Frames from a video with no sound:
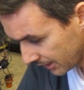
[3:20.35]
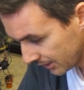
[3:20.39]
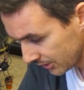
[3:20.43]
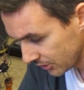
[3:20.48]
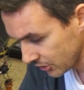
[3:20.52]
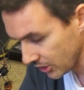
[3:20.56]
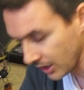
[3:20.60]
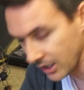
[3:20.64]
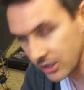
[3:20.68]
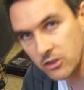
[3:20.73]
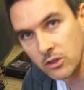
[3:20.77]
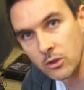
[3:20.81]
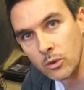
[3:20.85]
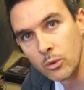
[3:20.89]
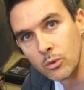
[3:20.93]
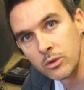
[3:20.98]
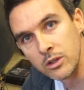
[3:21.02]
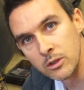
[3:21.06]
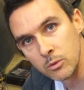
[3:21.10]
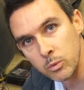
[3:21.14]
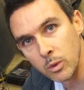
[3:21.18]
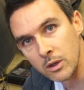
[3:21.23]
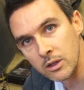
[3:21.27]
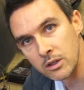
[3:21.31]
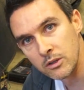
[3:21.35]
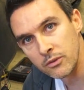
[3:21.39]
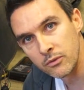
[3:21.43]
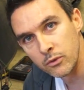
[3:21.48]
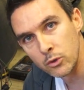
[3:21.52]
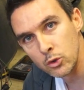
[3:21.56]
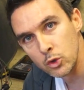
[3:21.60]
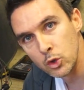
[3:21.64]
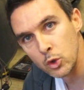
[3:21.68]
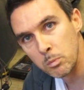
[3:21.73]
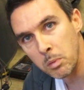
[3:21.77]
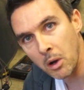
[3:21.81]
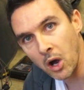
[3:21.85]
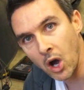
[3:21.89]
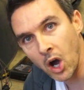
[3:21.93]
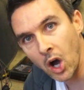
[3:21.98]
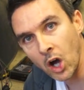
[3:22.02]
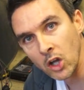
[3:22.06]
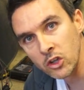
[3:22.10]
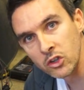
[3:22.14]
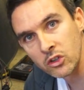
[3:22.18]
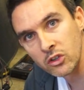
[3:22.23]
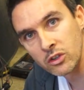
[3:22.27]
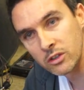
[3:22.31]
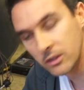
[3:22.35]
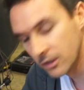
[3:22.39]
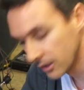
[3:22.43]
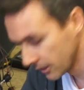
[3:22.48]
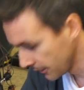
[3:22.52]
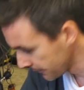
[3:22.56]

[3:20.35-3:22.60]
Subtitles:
changing all these wonderful new parts.